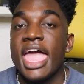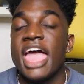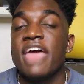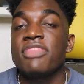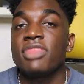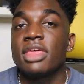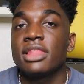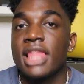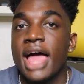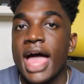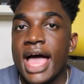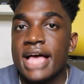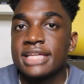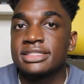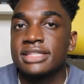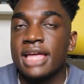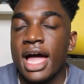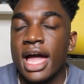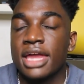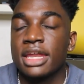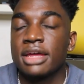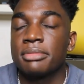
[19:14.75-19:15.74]
And the last
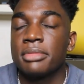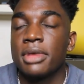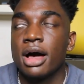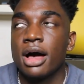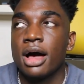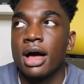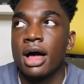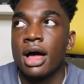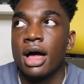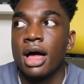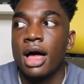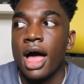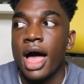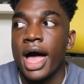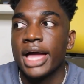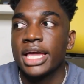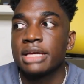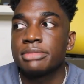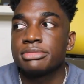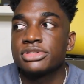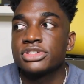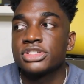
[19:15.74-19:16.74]
item,
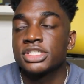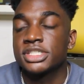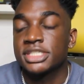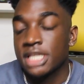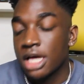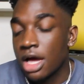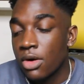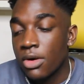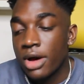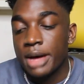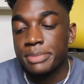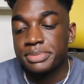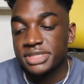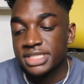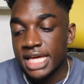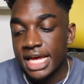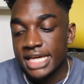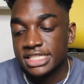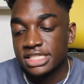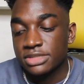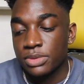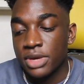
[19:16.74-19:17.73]
I am so
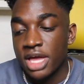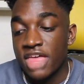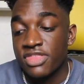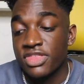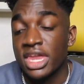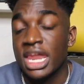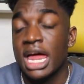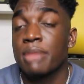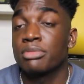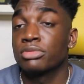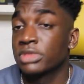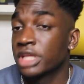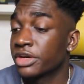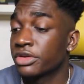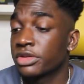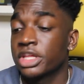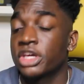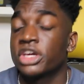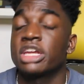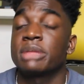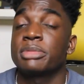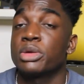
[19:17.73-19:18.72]
obsessed with, and I'm
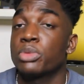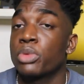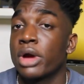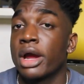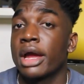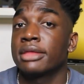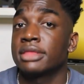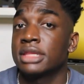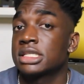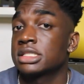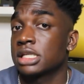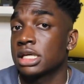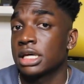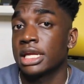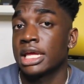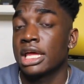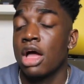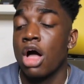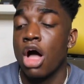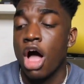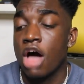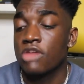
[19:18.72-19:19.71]
literally gonna be wearing this
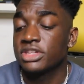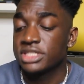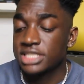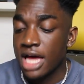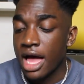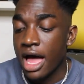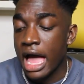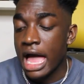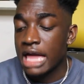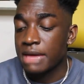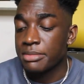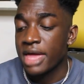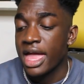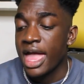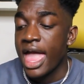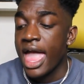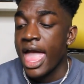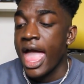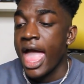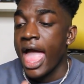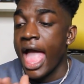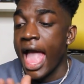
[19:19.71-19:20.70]
hoodie all the time.
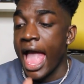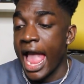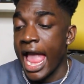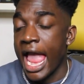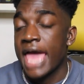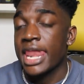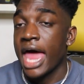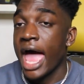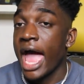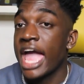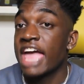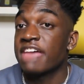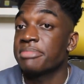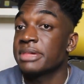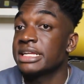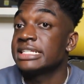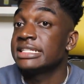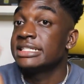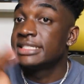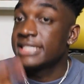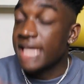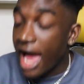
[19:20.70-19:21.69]
And I have
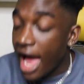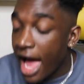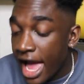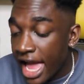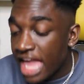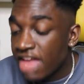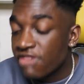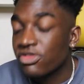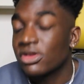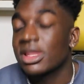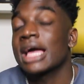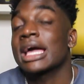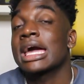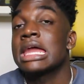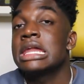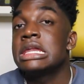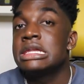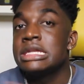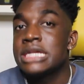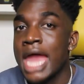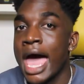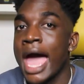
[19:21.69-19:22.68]
been dying for, like, a
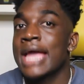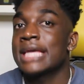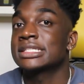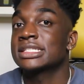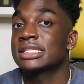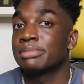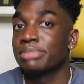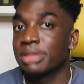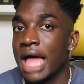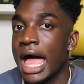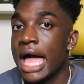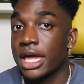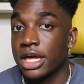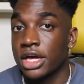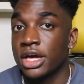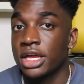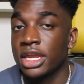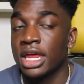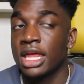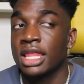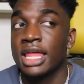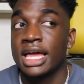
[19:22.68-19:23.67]
nice black
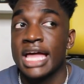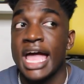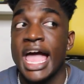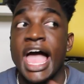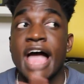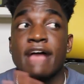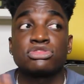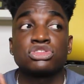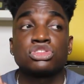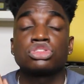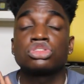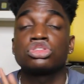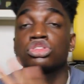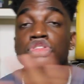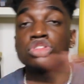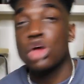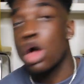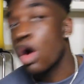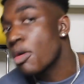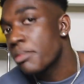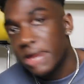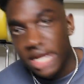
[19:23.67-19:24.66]
hoodie. Like, I have
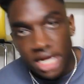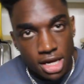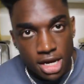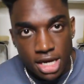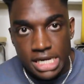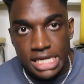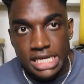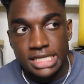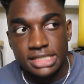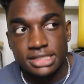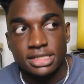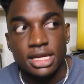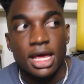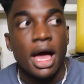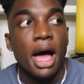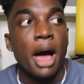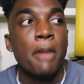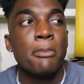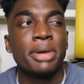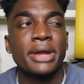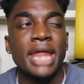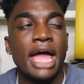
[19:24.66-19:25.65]
so many hoodies,
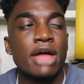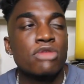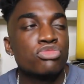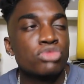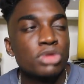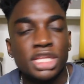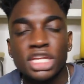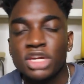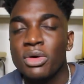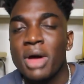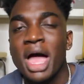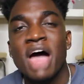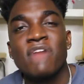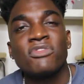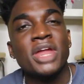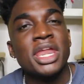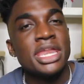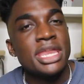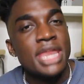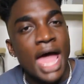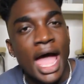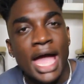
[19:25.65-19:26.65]
but I really don't have
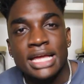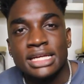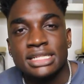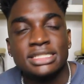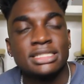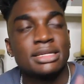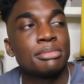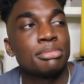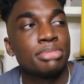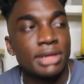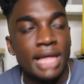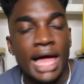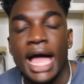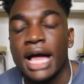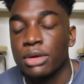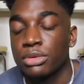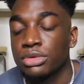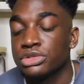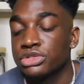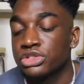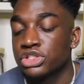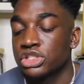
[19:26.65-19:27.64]
a nice
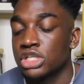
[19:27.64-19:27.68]
black one.